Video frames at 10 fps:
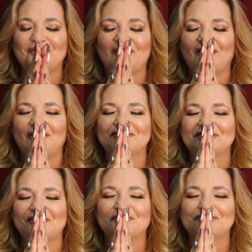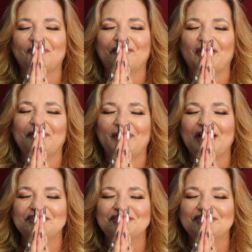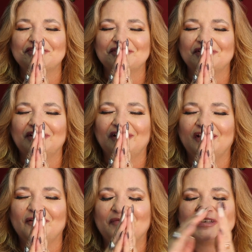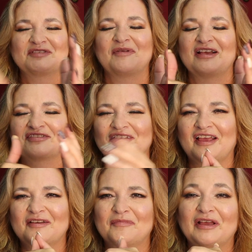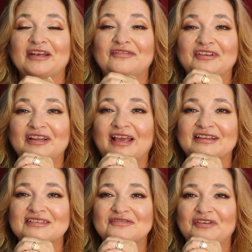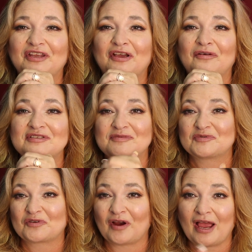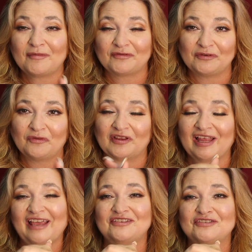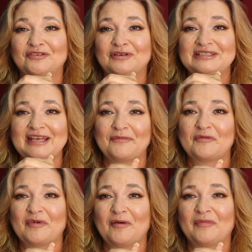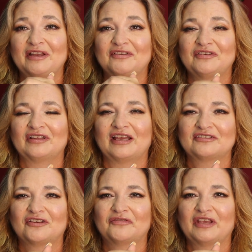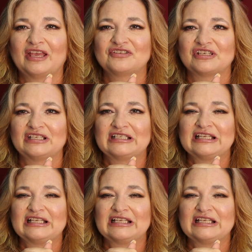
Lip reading: you all so very much. Please smash the like button if you like this video, and subscribe if you would like to, and tap the bell button if you like notification.